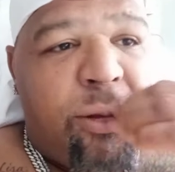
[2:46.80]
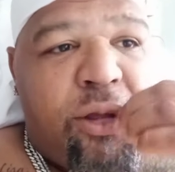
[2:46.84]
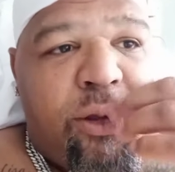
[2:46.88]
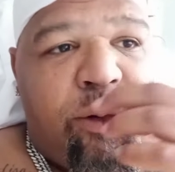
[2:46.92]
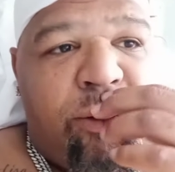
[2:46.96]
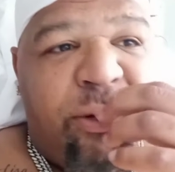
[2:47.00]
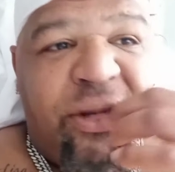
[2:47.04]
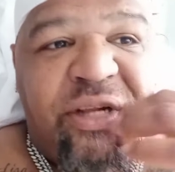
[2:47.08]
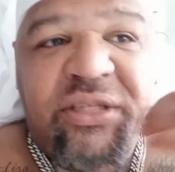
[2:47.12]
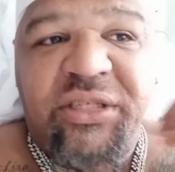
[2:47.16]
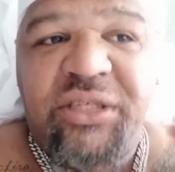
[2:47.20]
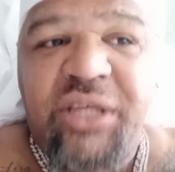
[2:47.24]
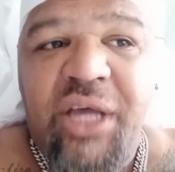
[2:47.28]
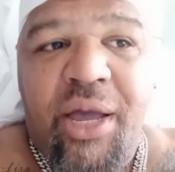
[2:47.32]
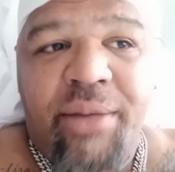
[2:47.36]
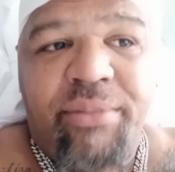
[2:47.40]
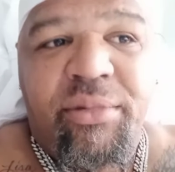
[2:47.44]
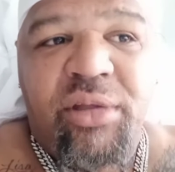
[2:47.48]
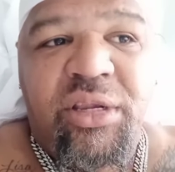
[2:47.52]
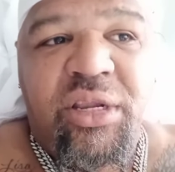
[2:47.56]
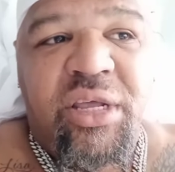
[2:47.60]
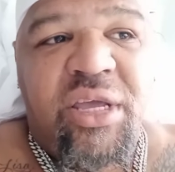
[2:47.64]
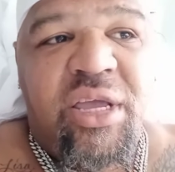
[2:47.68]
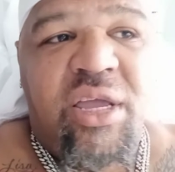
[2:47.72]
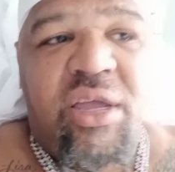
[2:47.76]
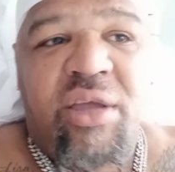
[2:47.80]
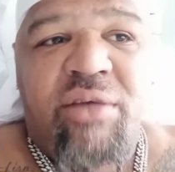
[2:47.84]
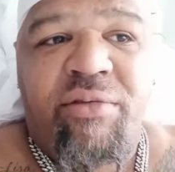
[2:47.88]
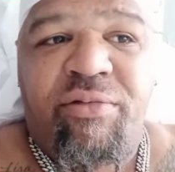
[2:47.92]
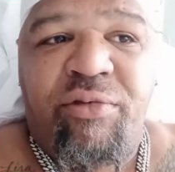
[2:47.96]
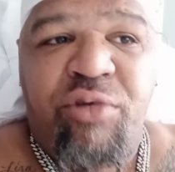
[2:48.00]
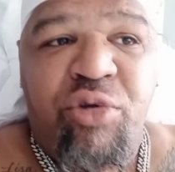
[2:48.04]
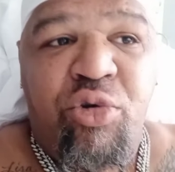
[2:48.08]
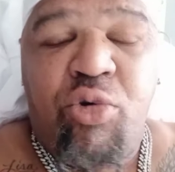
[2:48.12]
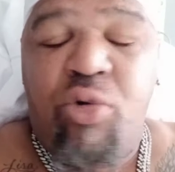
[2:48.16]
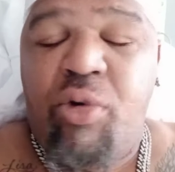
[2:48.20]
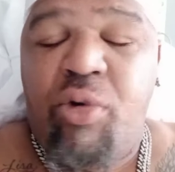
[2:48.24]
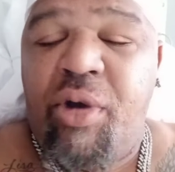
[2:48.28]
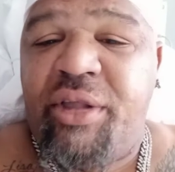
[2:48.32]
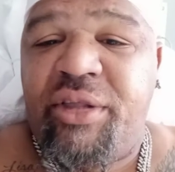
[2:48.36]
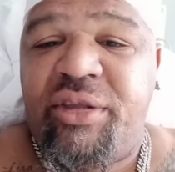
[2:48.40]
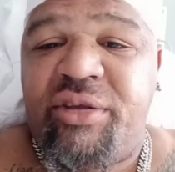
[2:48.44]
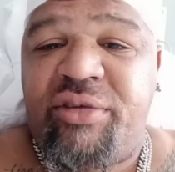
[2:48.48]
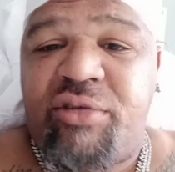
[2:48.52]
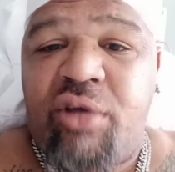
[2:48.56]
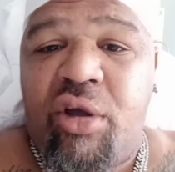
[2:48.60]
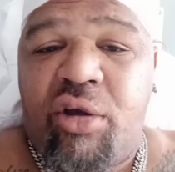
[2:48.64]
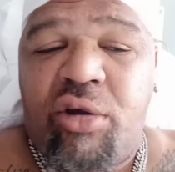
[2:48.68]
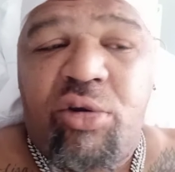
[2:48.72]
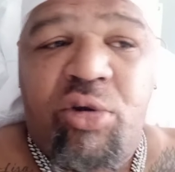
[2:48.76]
when it's time to leave, you're going to have to
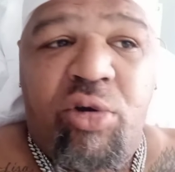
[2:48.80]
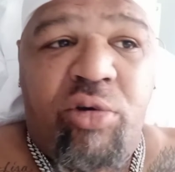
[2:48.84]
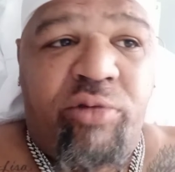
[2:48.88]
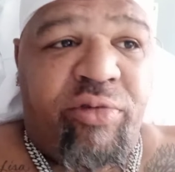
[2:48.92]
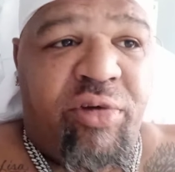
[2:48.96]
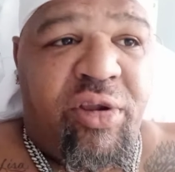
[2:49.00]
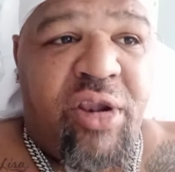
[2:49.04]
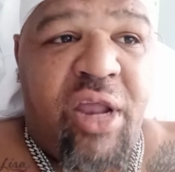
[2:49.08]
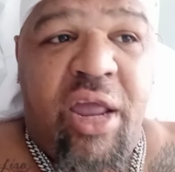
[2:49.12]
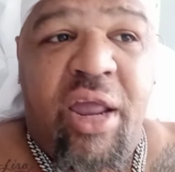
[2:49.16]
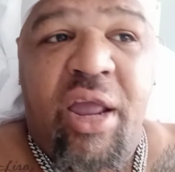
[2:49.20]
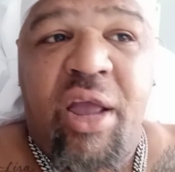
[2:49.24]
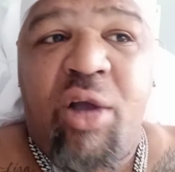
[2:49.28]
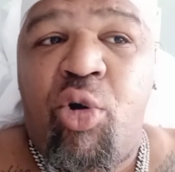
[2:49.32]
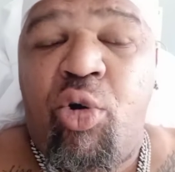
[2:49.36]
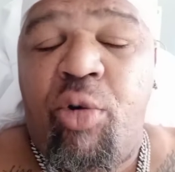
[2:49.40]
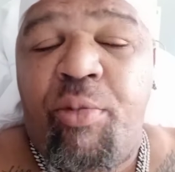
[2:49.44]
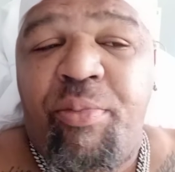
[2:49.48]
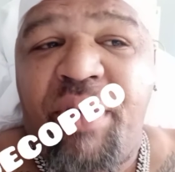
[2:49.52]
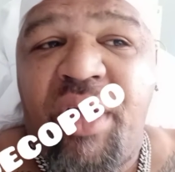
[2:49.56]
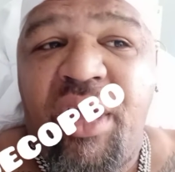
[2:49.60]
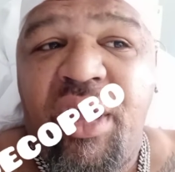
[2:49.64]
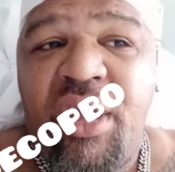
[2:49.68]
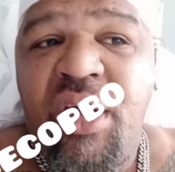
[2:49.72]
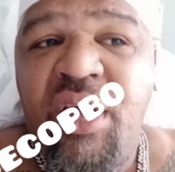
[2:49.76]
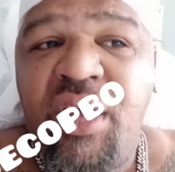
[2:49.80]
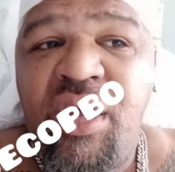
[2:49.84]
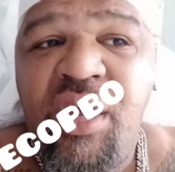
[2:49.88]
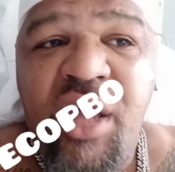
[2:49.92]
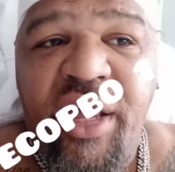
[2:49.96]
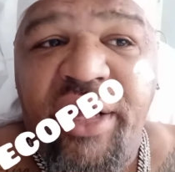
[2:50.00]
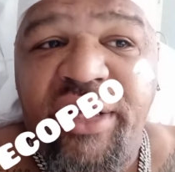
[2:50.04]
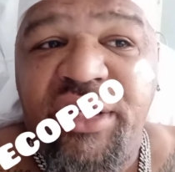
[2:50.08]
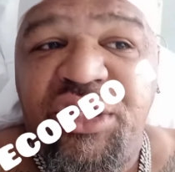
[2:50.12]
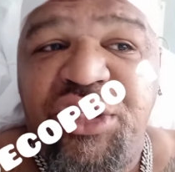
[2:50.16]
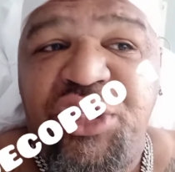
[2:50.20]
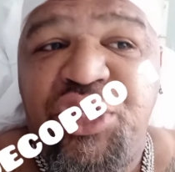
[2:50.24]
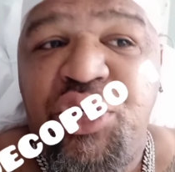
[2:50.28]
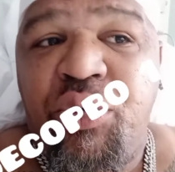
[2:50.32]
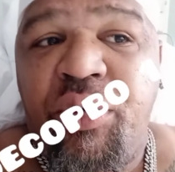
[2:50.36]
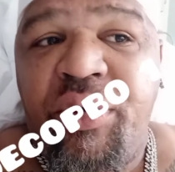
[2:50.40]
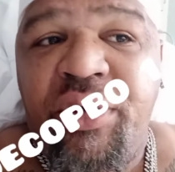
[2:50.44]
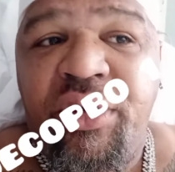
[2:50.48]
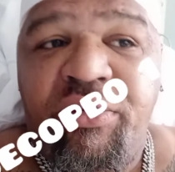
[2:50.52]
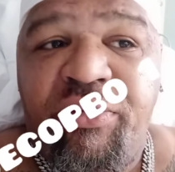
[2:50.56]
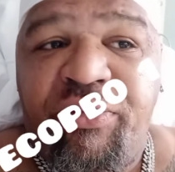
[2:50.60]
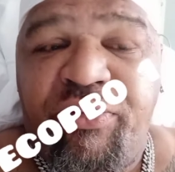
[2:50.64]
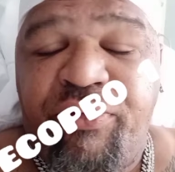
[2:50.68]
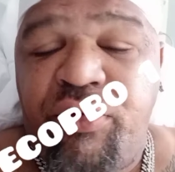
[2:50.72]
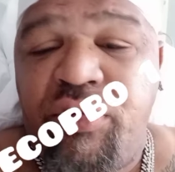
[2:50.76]
start over and they ain't going to be
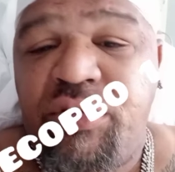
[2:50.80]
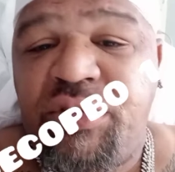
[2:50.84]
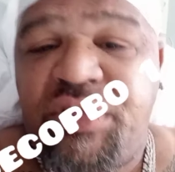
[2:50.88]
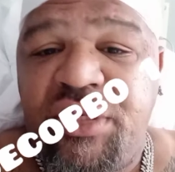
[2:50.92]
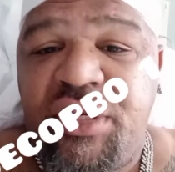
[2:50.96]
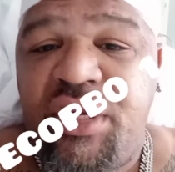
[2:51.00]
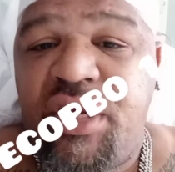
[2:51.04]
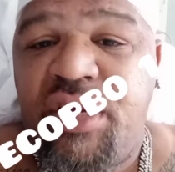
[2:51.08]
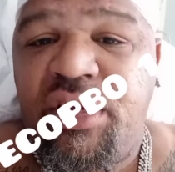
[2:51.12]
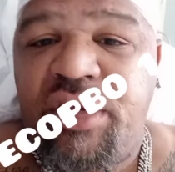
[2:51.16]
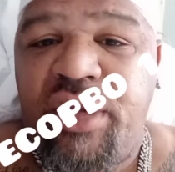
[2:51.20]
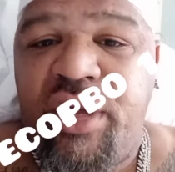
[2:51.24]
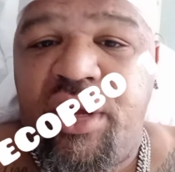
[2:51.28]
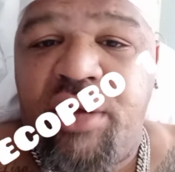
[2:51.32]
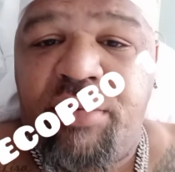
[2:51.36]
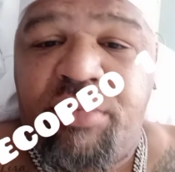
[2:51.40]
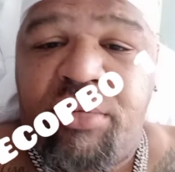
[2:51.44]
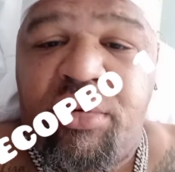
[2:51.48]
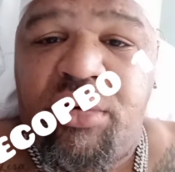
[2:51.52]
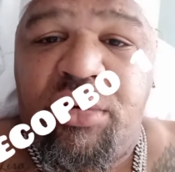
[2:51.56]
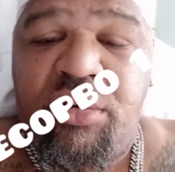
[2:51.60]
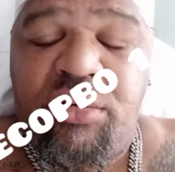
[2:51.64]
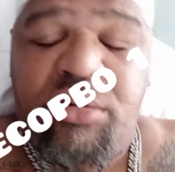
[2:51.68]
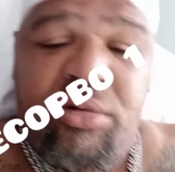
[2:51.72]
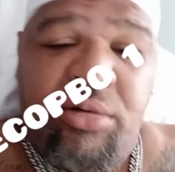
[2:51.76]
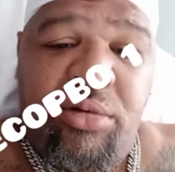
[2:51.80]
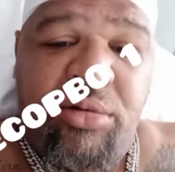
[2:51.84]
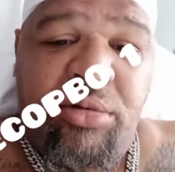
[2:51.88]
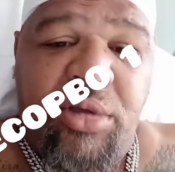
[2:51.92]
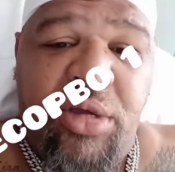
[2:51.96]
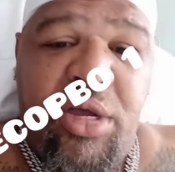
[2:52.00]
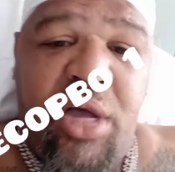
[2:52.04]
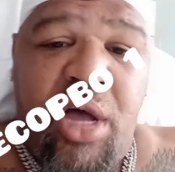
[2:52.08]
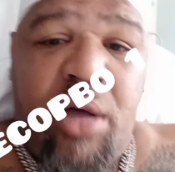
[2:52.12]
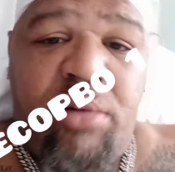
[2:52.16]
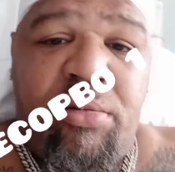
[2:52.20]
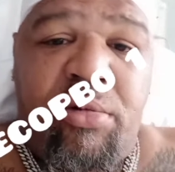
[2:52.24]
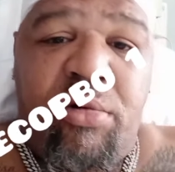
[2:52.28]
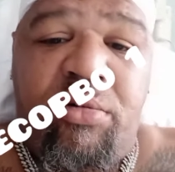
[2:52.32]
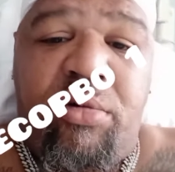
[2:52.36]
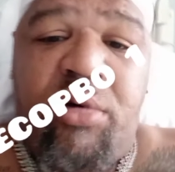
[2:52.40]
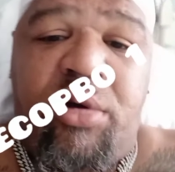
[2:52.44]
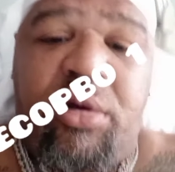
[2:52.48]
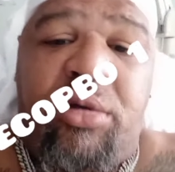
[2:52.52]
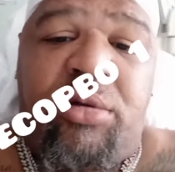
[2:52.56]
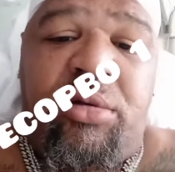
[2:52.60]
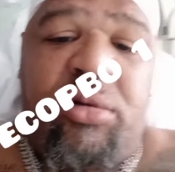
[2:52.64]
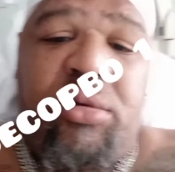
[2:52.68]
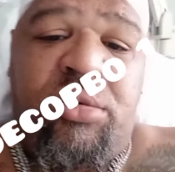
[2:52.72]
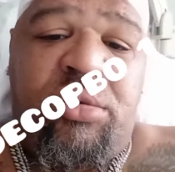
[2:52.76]
enjoying the fruits of your labor. Cowboy
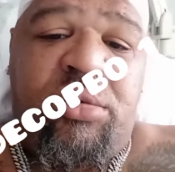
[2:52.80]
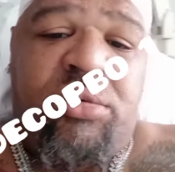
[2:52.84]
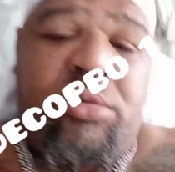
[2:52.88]
one.